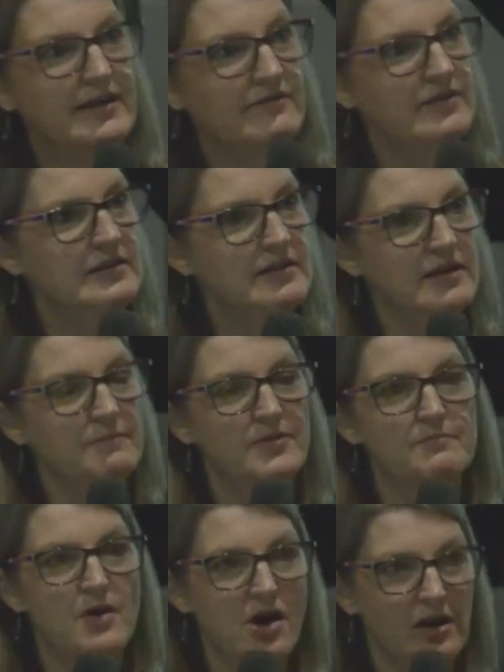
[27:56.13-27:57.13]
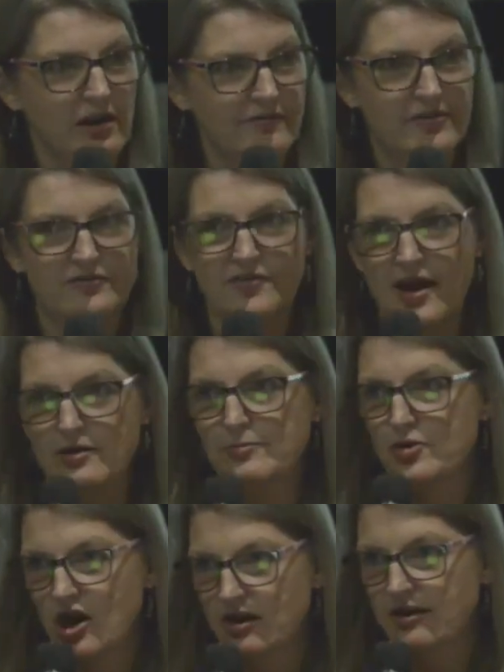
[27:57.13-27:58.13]
giving them the model of the final
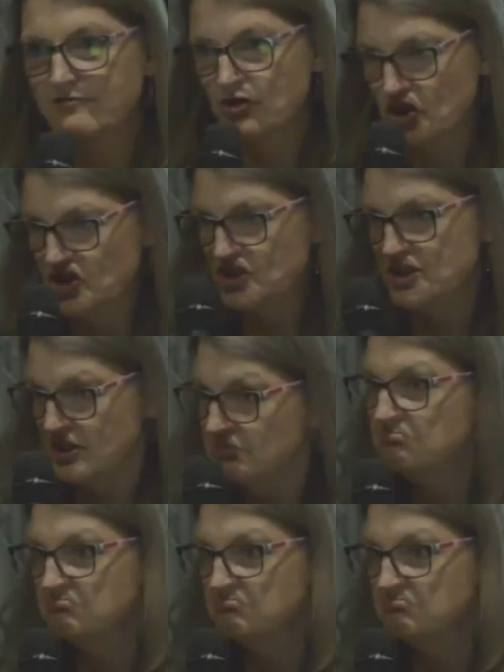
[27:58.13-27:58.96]
product first,